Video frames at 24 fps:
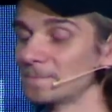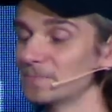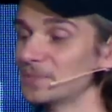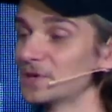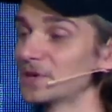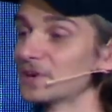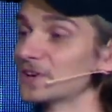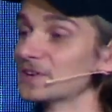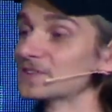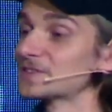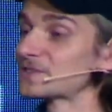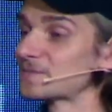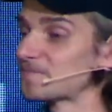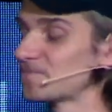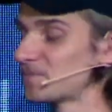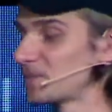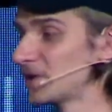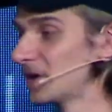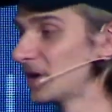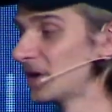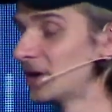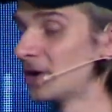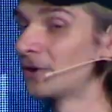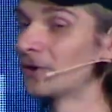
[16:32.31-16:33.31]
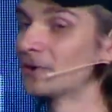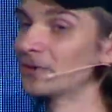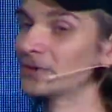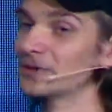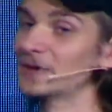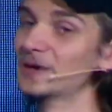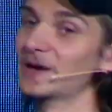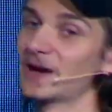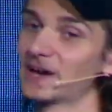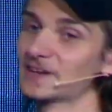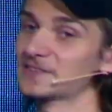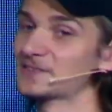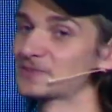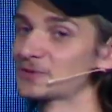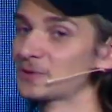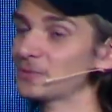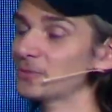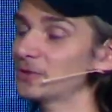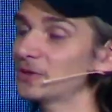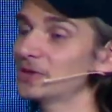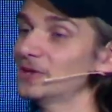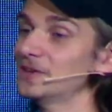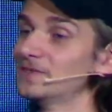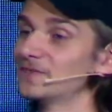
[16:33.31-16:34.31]
Because inherently, I still
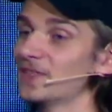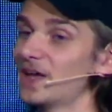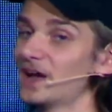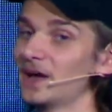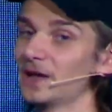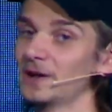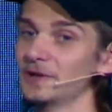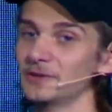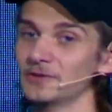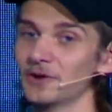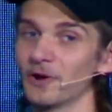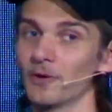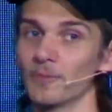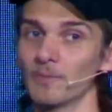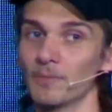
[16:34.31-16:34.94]
believe that